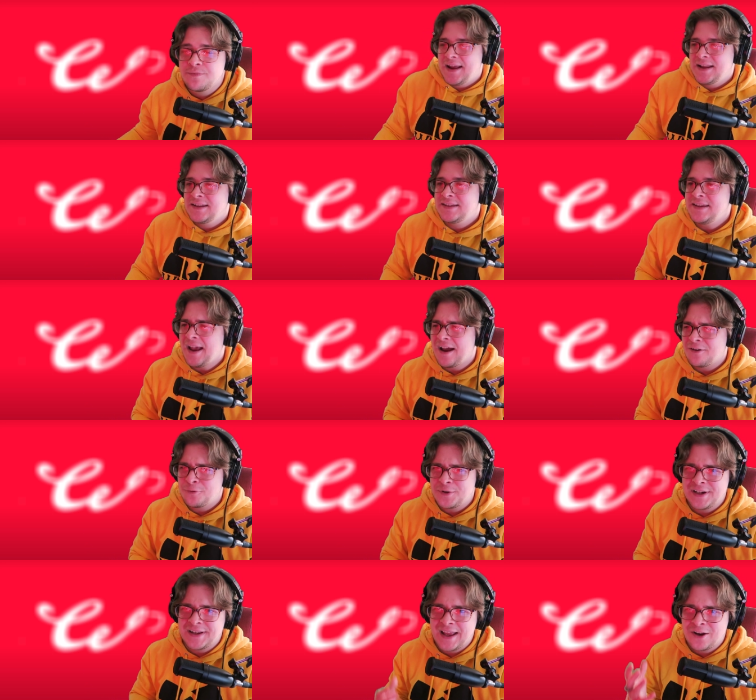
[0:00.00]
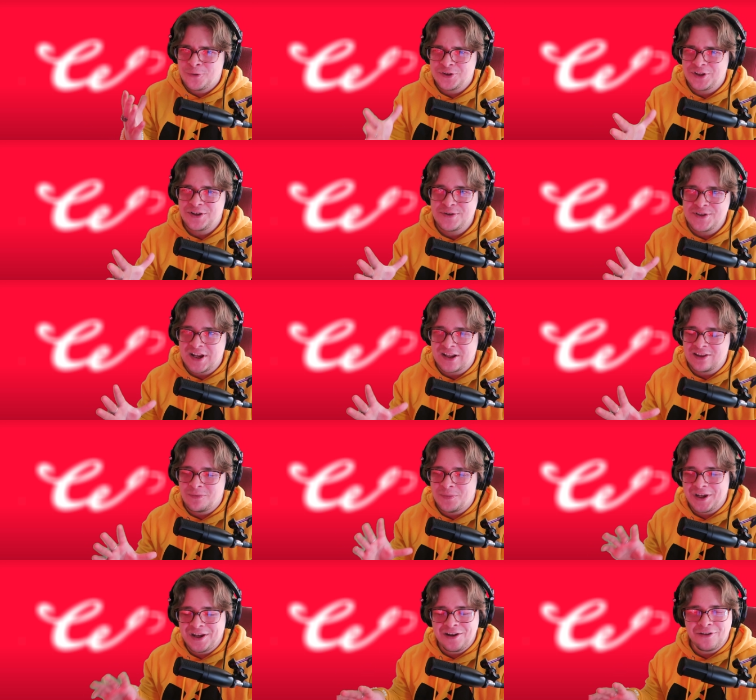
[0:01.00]
And yeah, I really like what they used at the
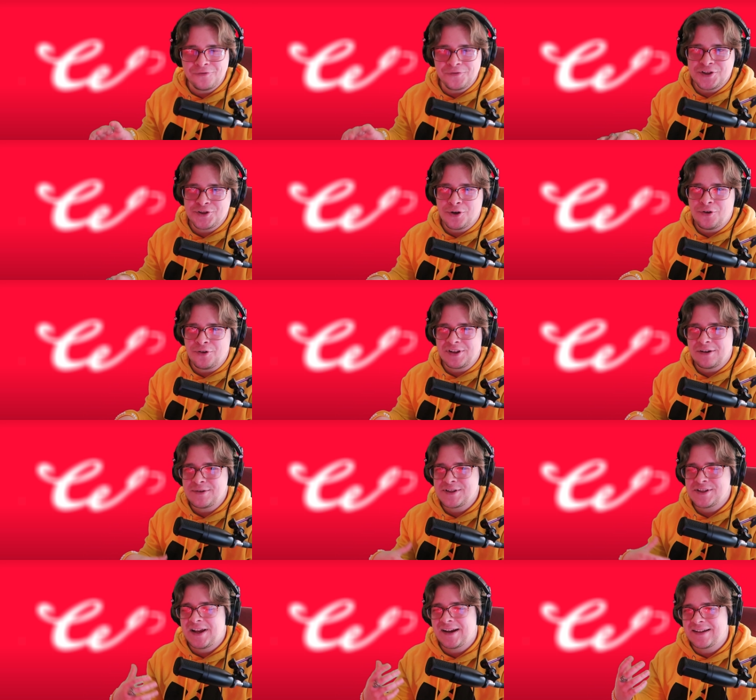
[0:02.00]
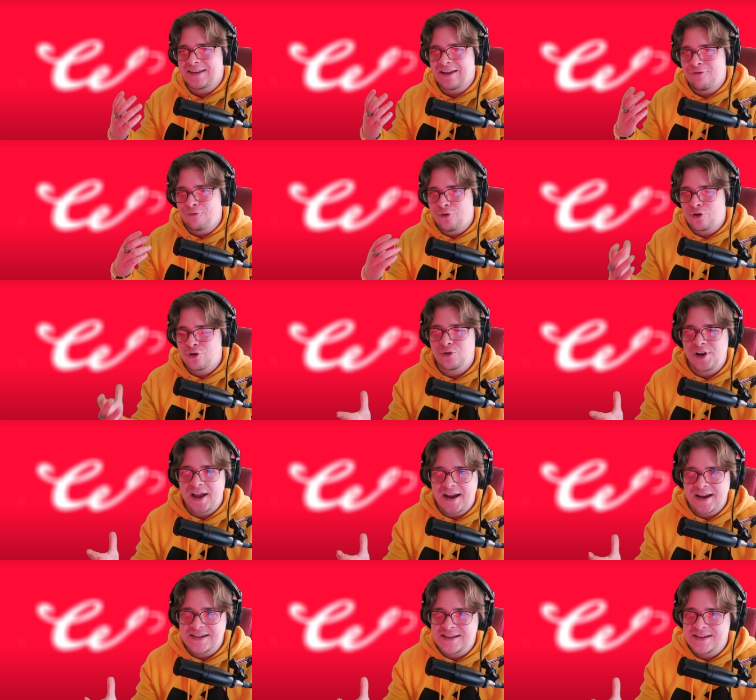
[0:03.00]
beginning of the song. There was like the
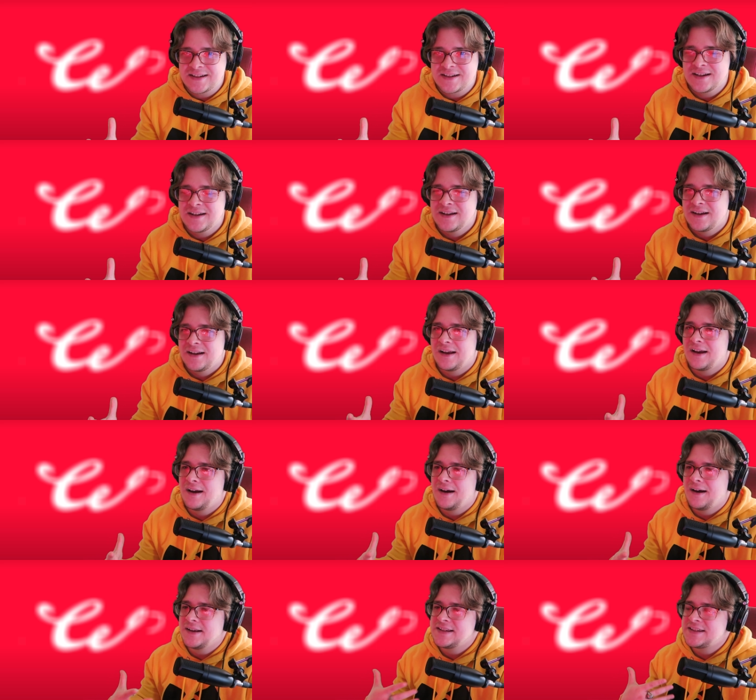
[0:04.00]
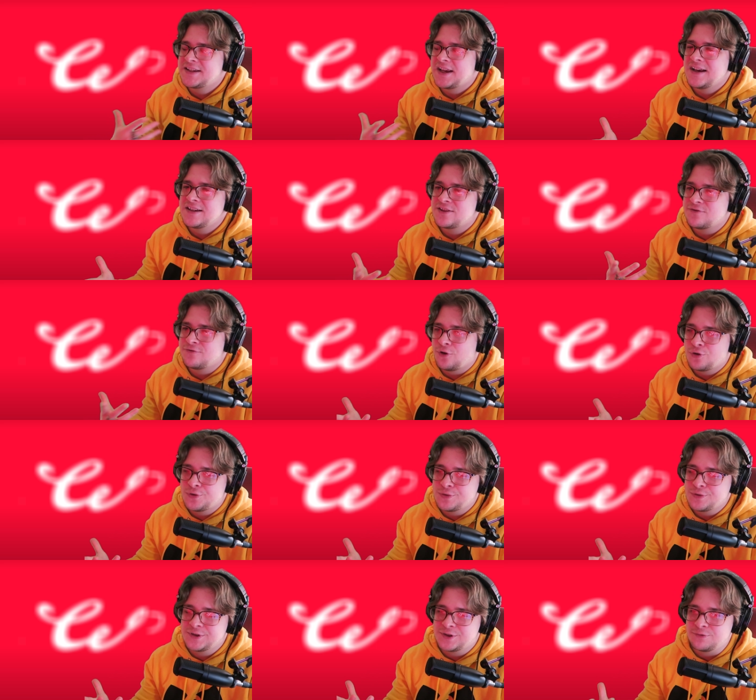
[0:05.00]
vocalized Psy's
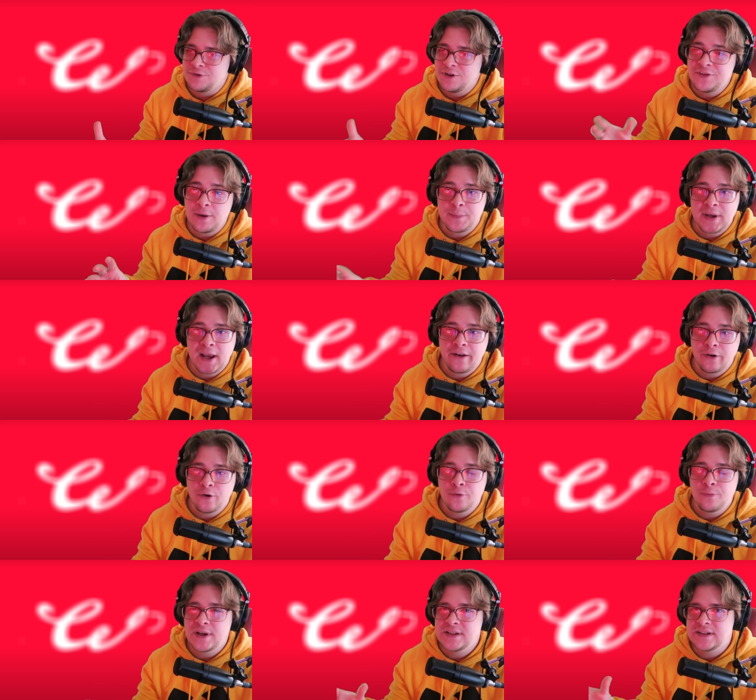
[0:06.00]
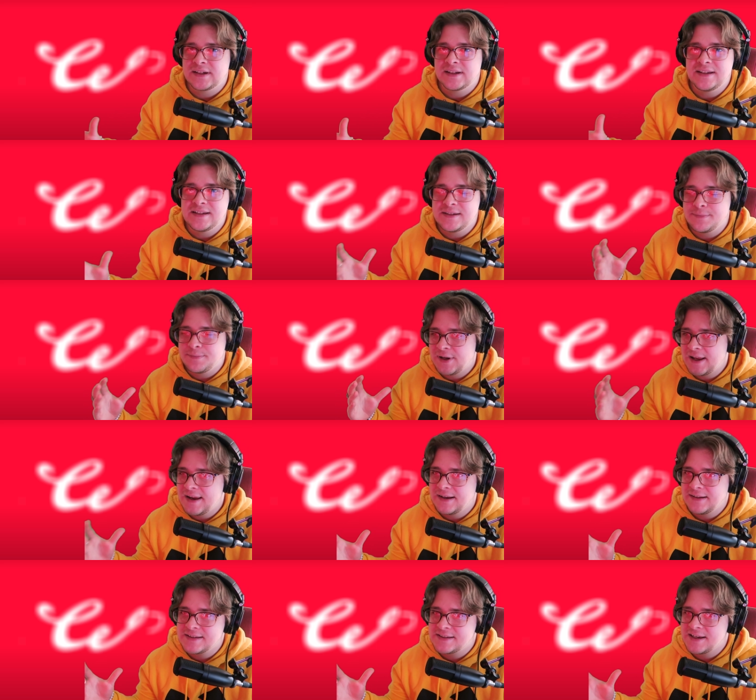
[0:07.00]
vocals with the piano, basically
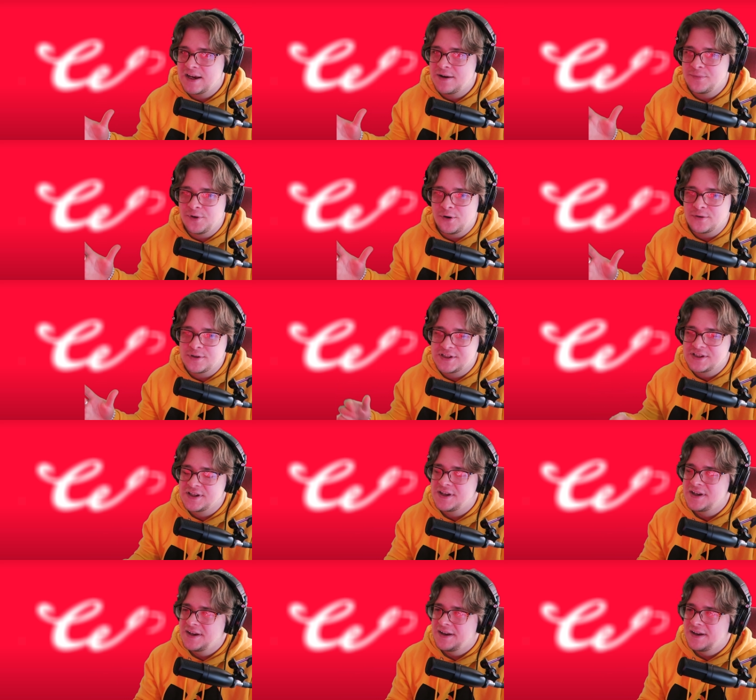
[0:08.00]
playing the same notes.